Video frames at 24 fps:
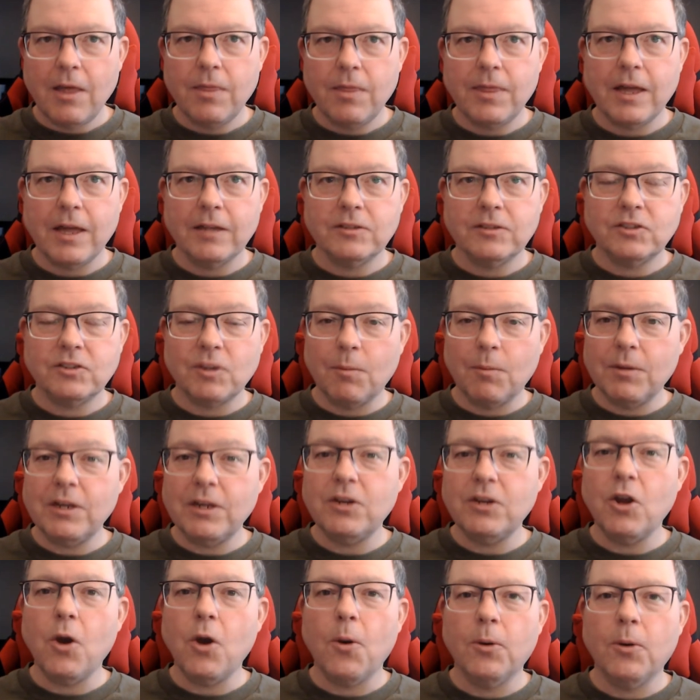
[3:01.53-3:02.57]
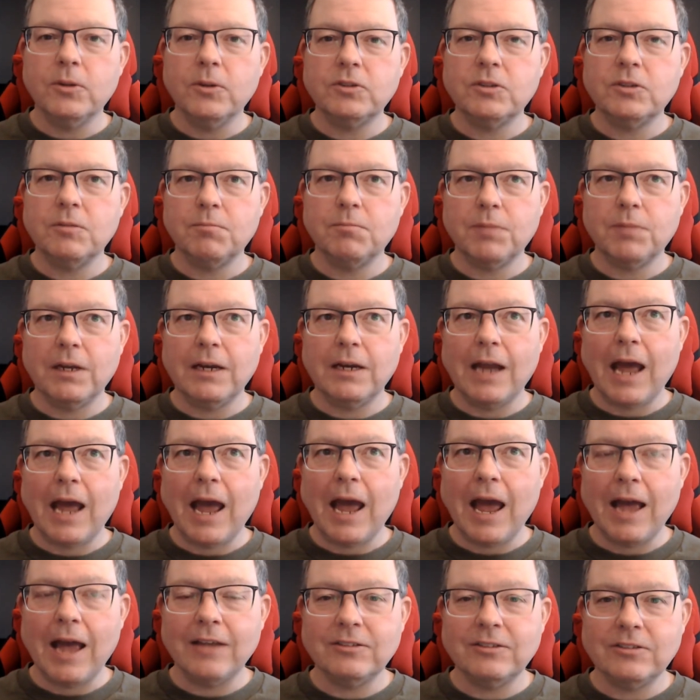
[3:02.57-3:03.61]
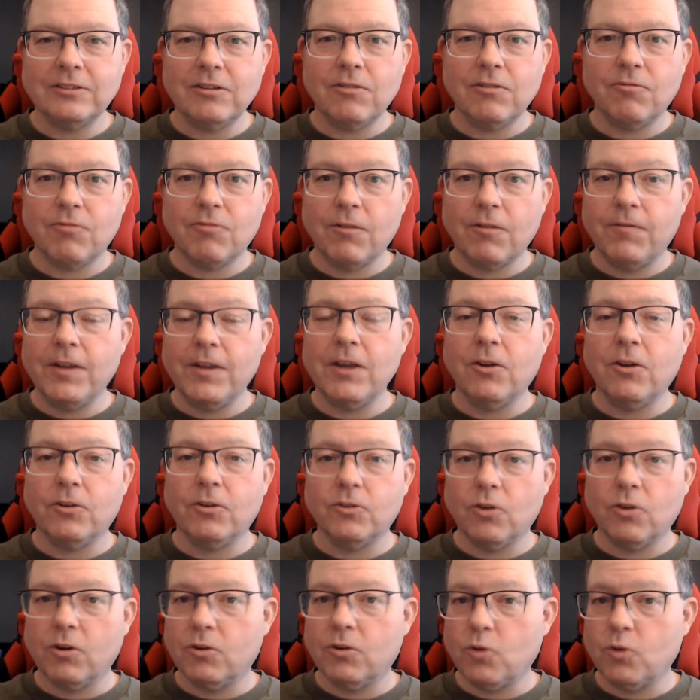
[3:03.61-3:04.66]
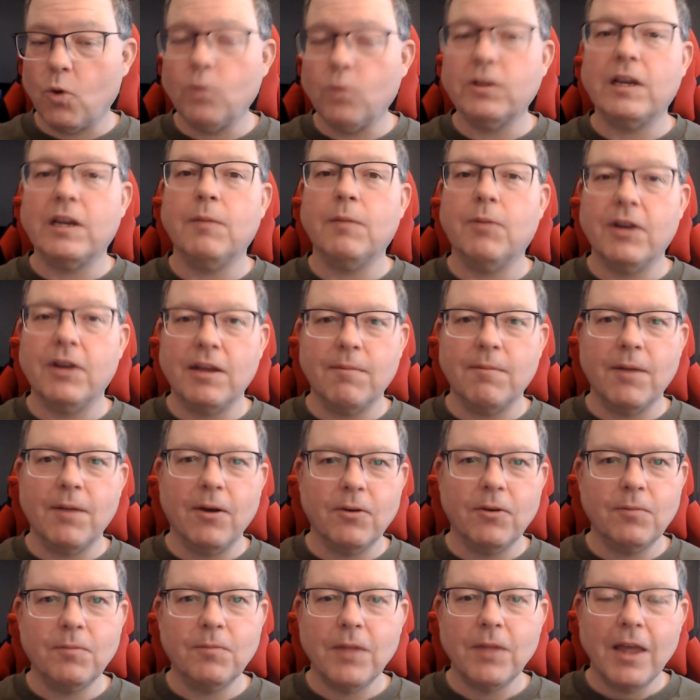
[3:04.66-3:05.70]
that somebody knows but hasn't revealed or told anybody about.